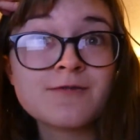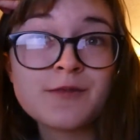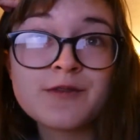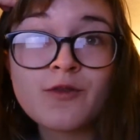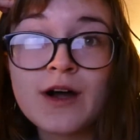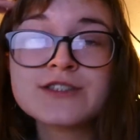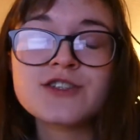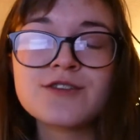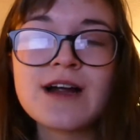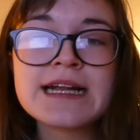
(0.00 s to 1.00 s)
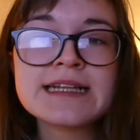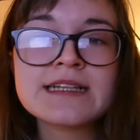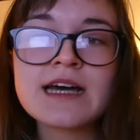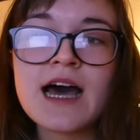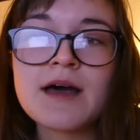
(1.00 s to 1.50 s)
before I started
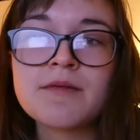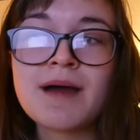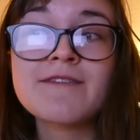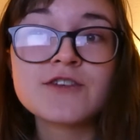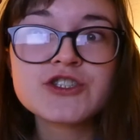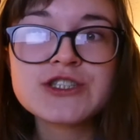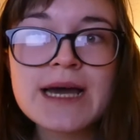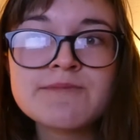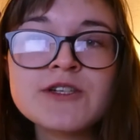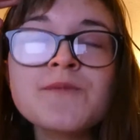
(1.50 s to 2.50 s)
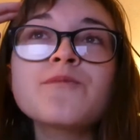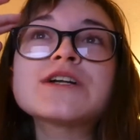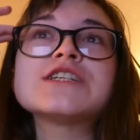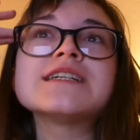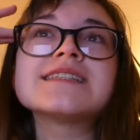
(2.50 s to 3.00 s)
writing my first chapter,
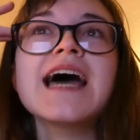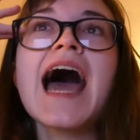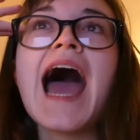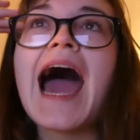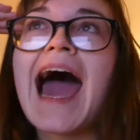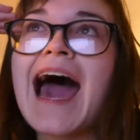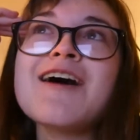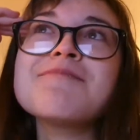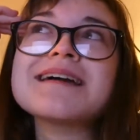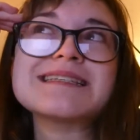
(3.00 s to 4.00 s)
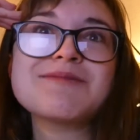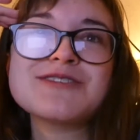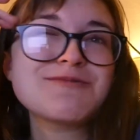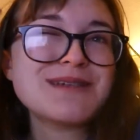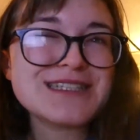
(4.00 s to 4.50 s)
which is, how am I
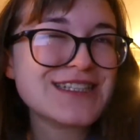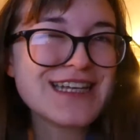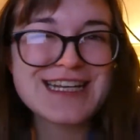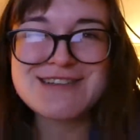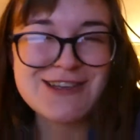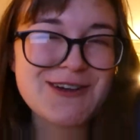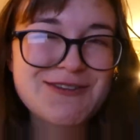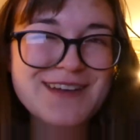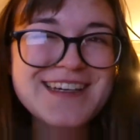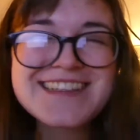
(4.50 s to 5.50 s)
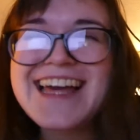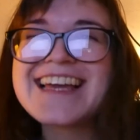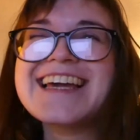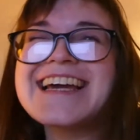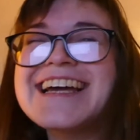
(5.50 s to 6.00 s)
supposed to be as good as Sophie?
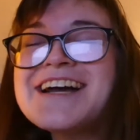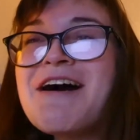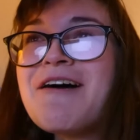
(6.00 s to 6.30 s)
Like,